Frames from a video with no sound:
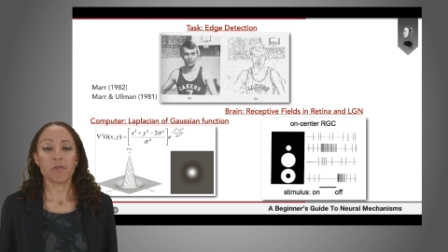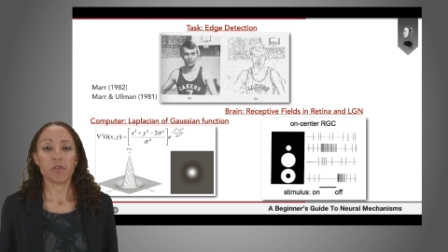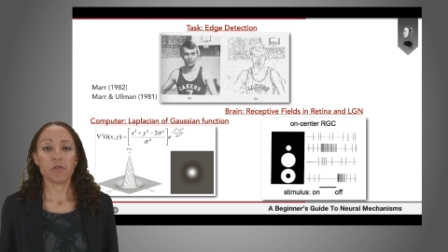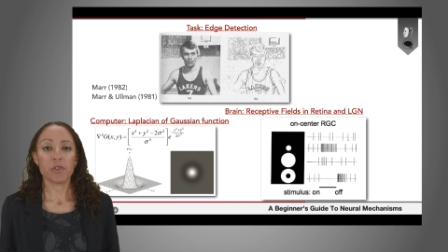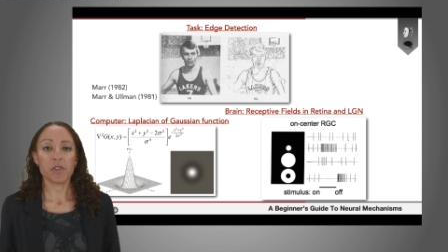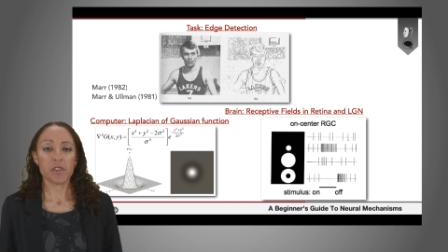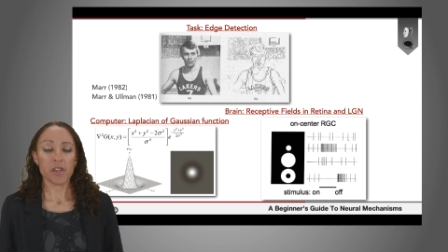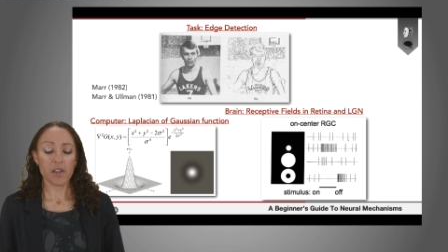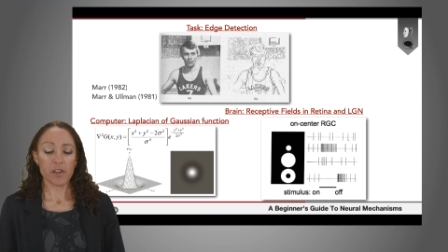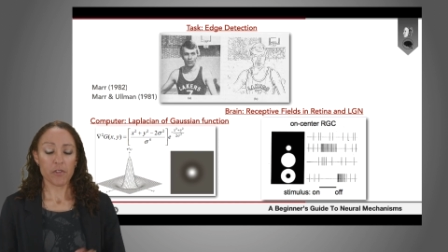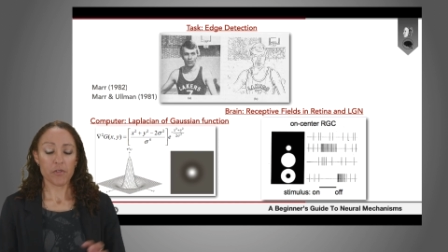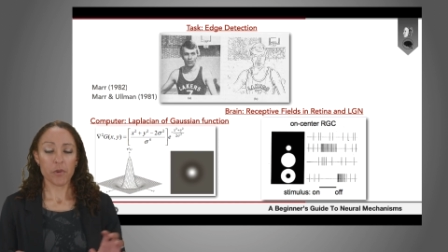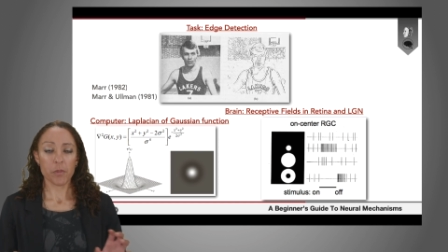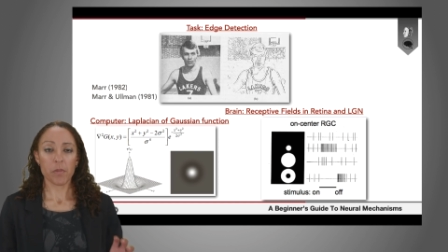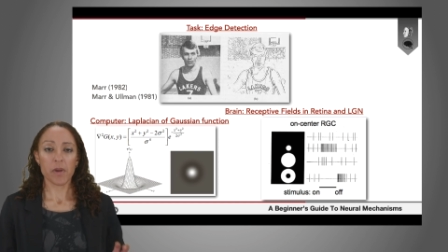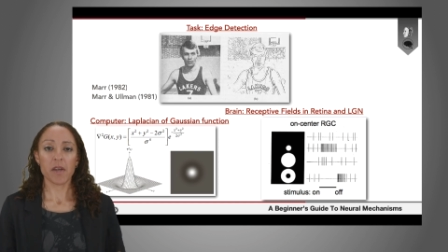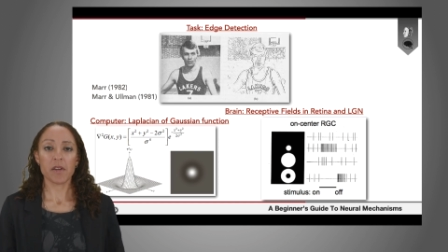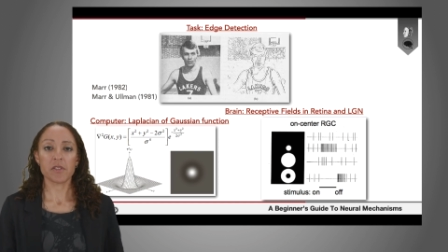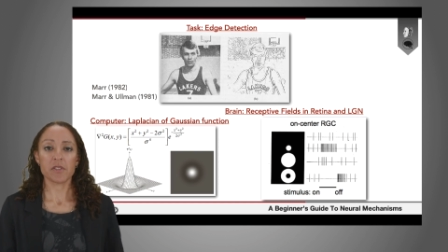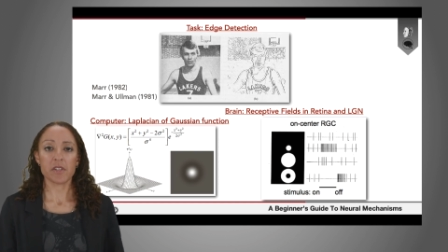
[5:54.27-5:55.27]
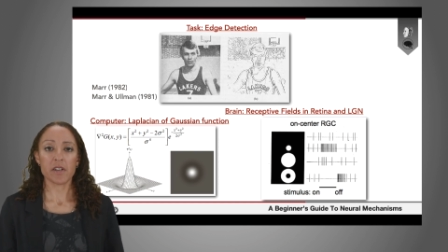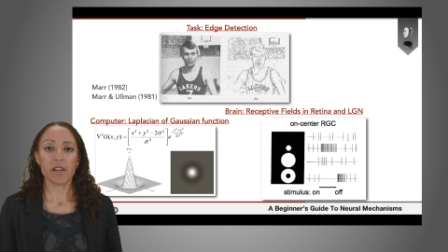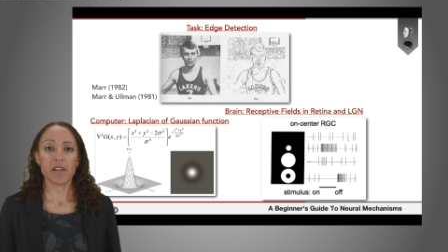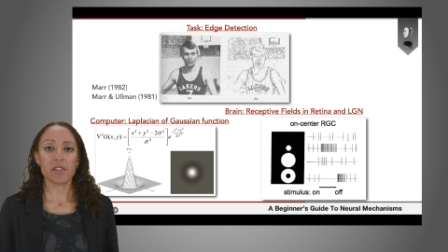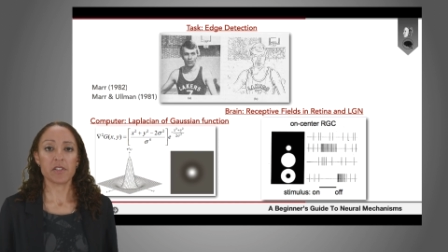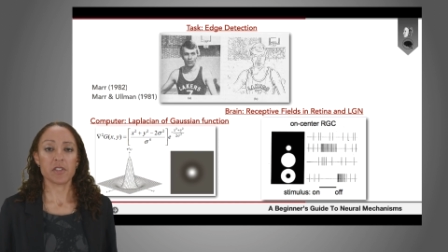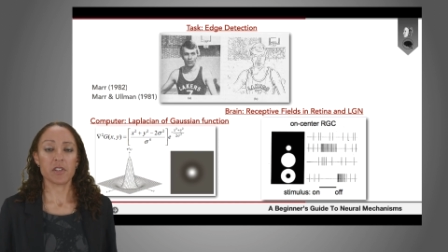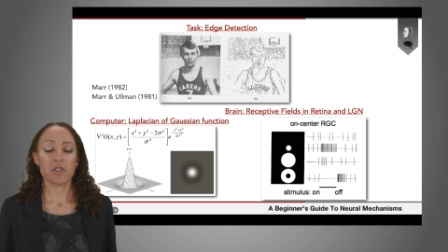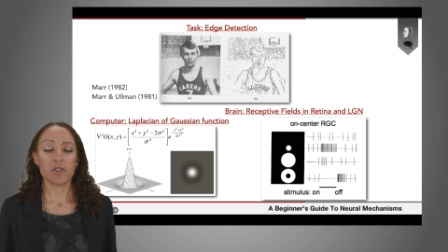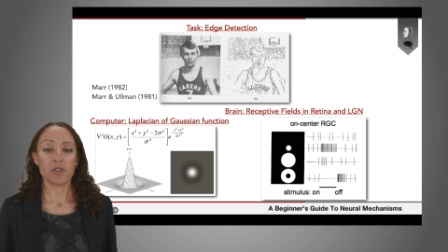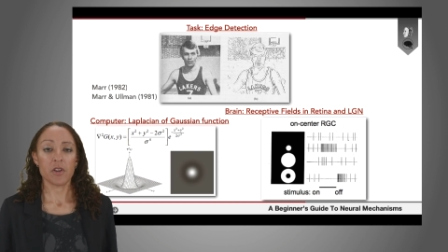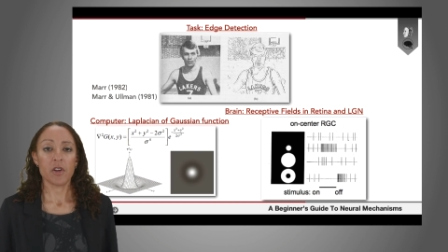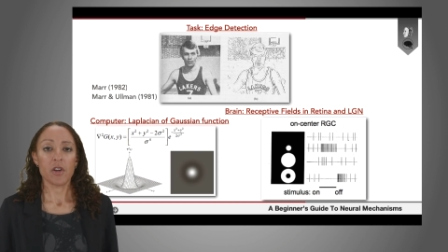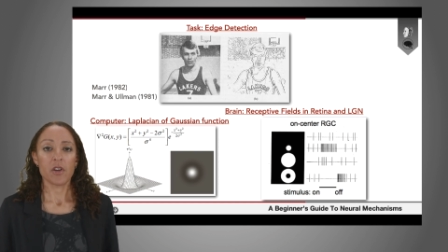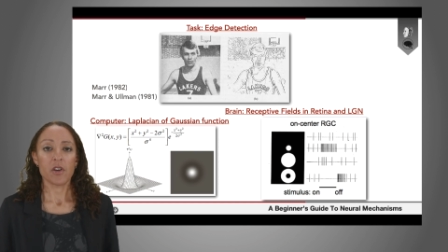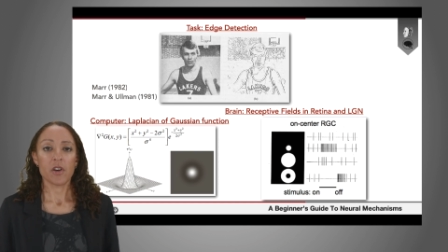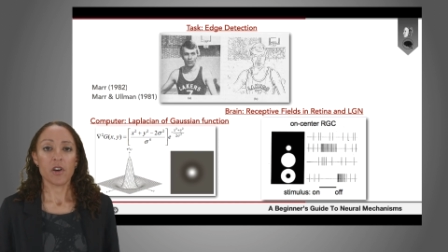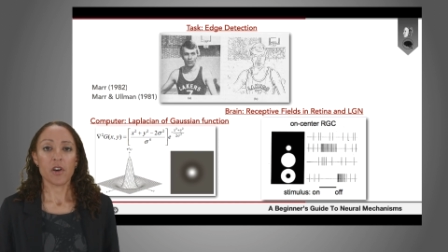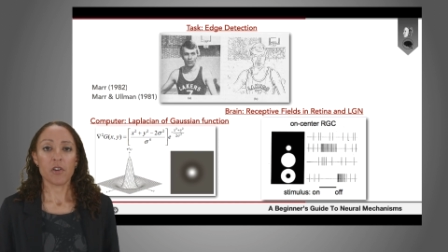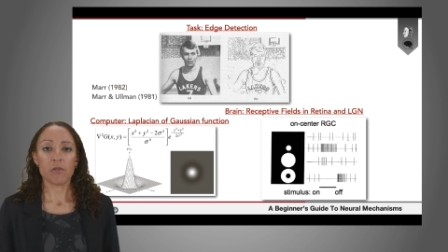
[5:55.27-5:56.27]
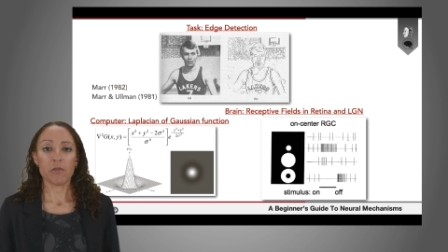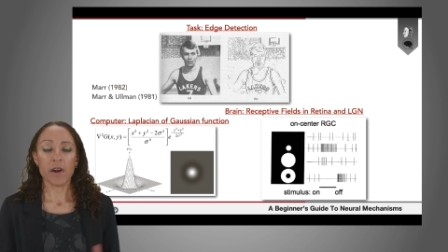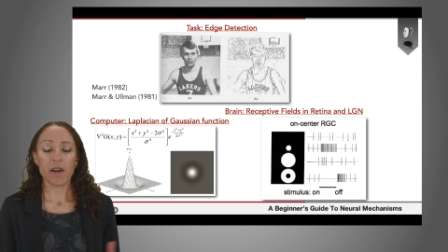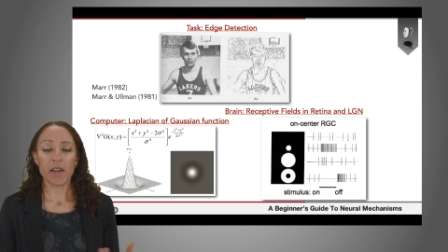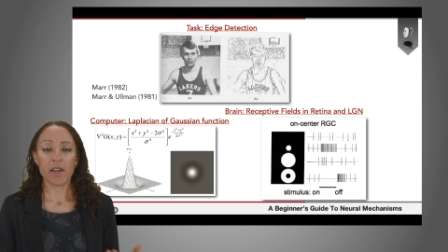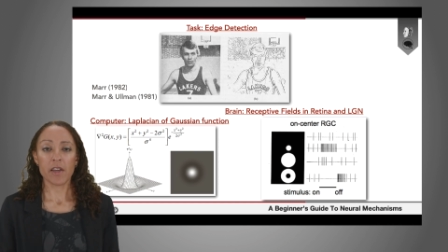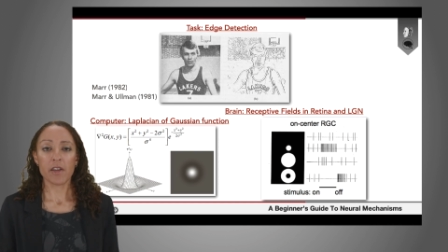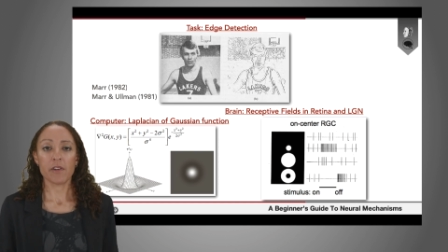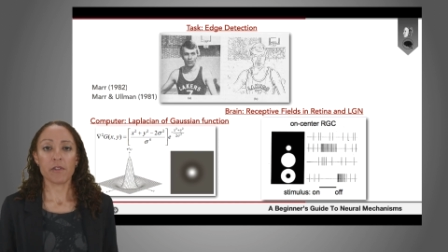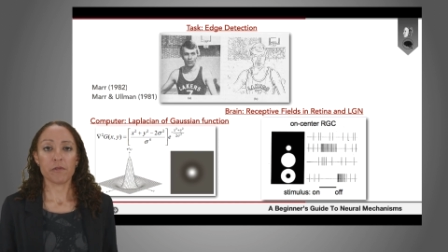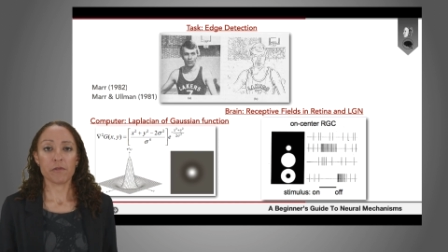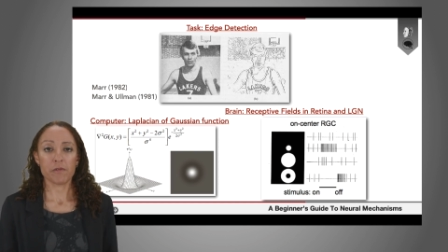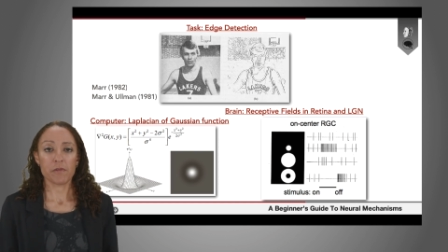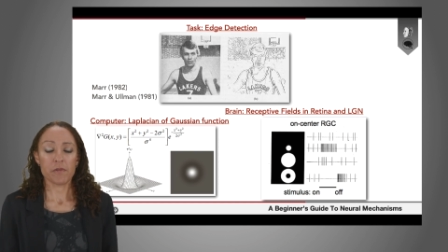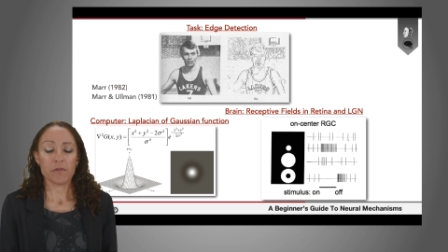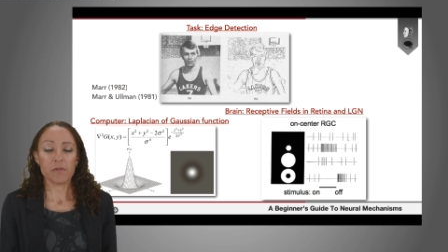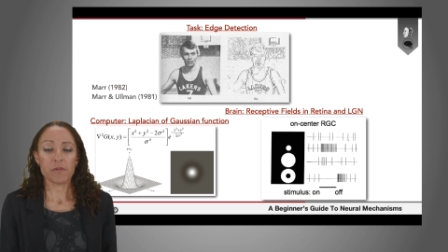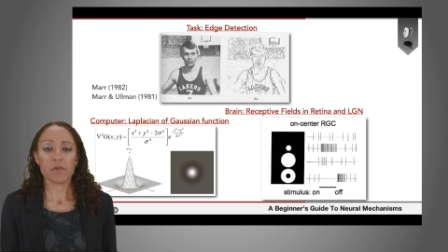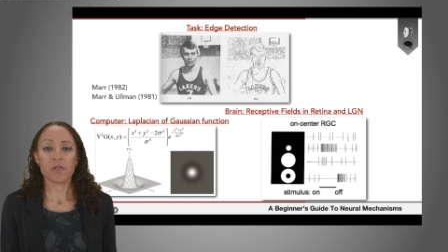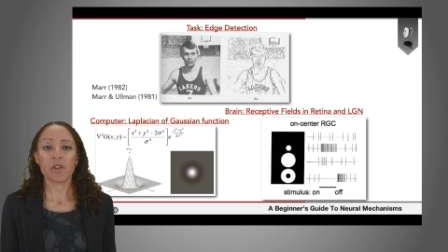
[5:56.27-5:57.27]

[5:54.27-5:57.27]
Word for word: if you think of a pixelated array of